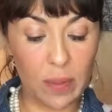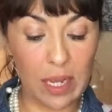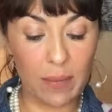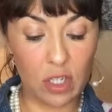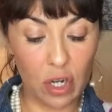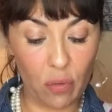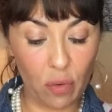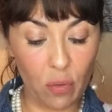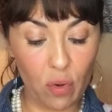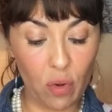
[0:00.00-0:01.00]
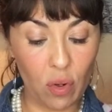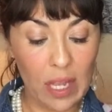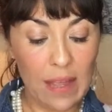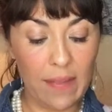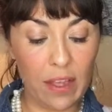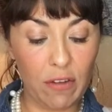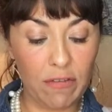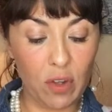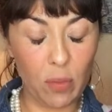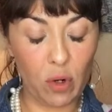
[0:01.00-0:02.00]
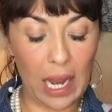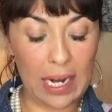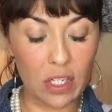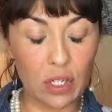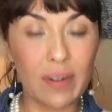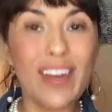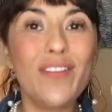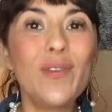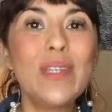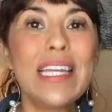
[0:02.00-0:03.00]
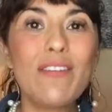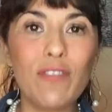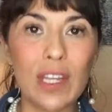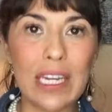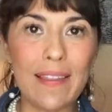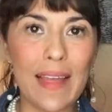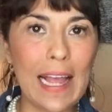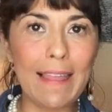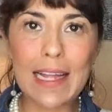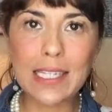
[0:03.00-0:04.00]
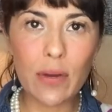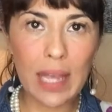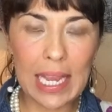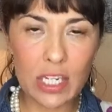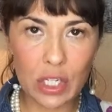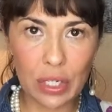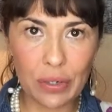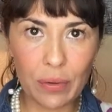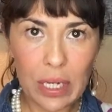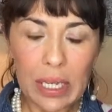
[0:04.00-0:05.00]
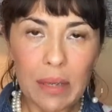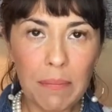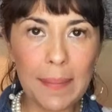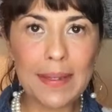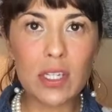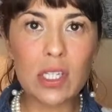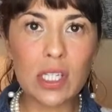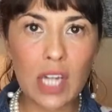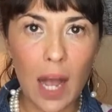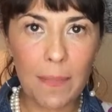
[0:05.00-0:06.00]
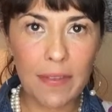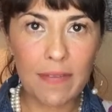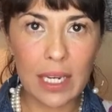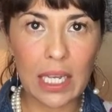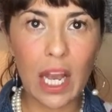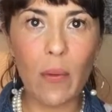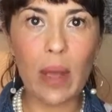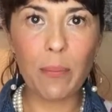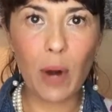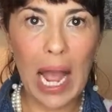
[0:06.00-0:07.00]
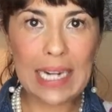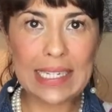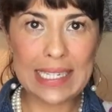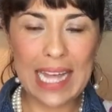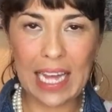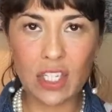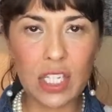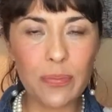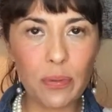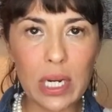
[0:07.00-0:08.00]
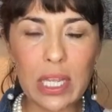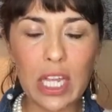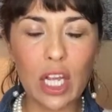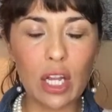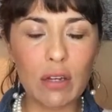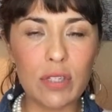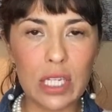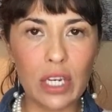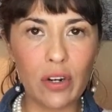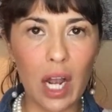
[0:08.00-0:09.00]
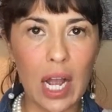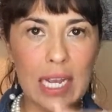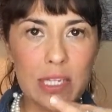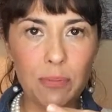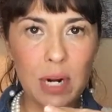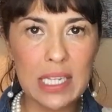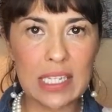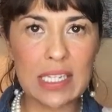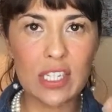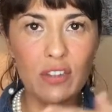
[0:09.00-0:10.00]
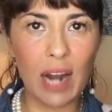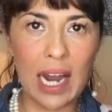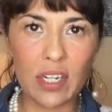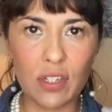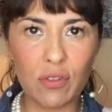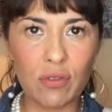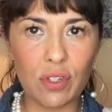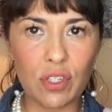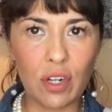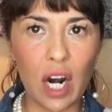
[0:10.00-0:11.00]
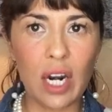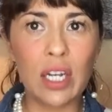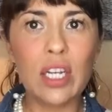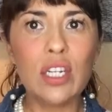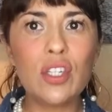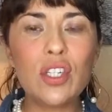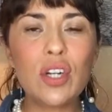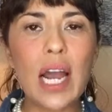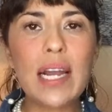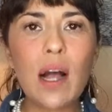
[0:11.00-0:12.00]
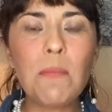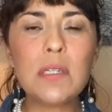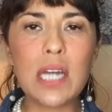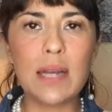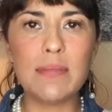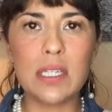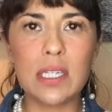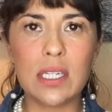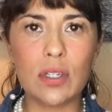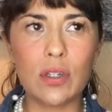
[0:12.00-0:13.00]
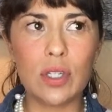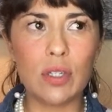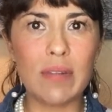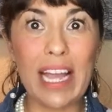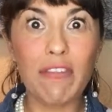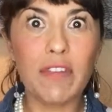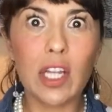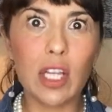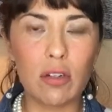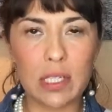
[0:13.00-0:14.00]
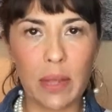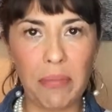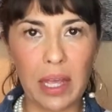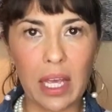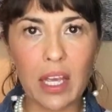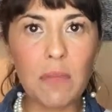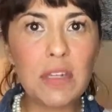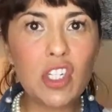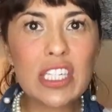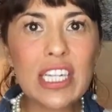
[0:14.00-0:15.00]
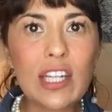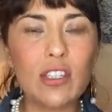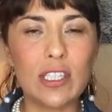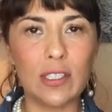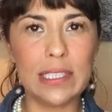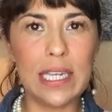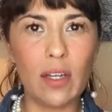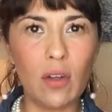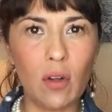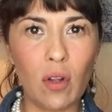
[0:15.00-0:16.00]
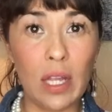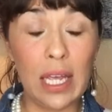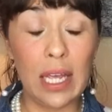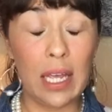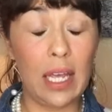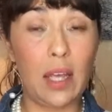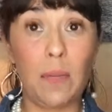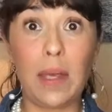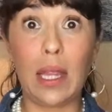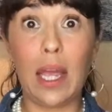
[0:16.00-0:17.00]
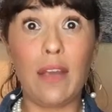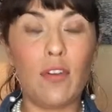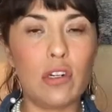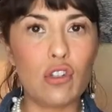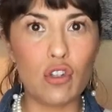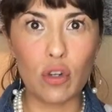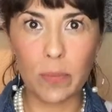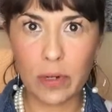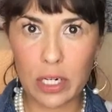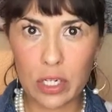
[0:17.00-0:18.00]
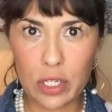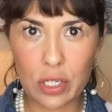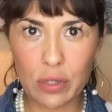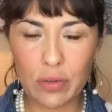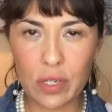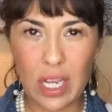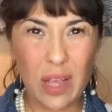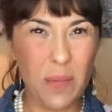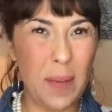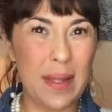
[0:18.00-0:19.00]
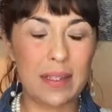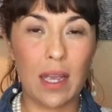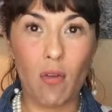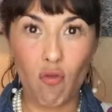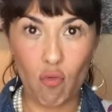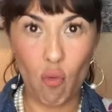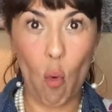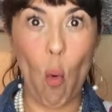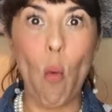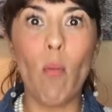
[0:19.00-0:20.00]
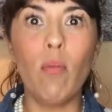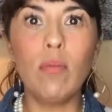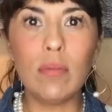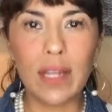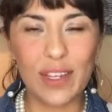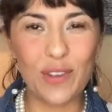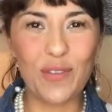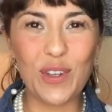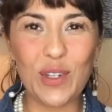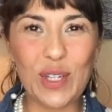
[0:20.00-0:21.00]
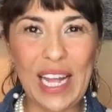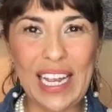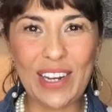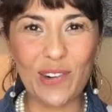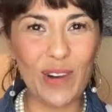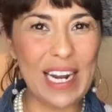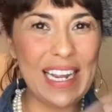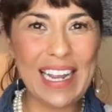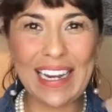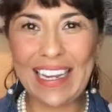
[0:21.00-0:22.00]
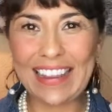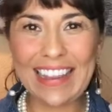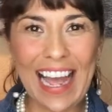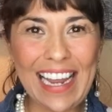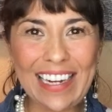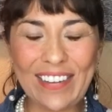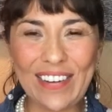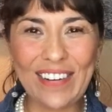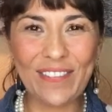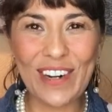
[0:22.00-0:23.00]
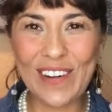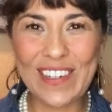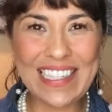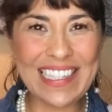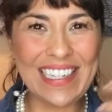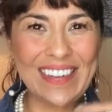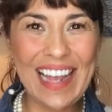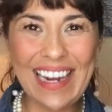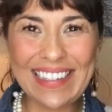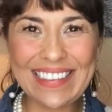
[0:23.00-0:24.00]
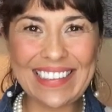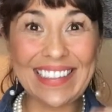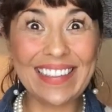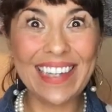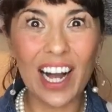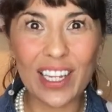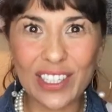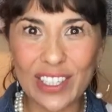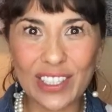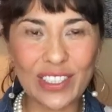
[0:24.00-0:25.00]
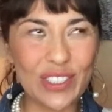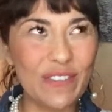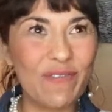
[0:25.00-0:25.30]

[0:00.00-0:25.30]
become a general rule that you'll feel more gratitude. Now, if you didn't feel anything, that's okay too. Maybe just stop the video and practice that. Just breathing, closing your eyes, presence, gratitude towards your heart. Just try it a couple times until you feel a little something. It could be just a little tingle. It could be if you're super in tuned, maybe it's you feel radiating light or frequency or energy or color, or